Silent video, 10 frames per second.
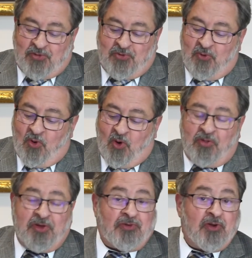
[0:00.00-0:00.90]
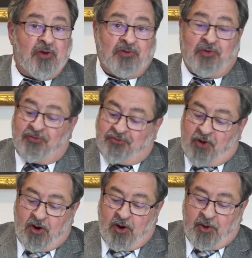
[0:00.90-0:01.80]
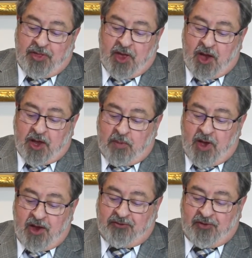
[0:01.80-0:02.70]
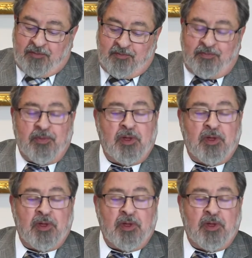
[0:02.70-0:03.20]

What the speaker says: through all these years of sorrow and the occupation,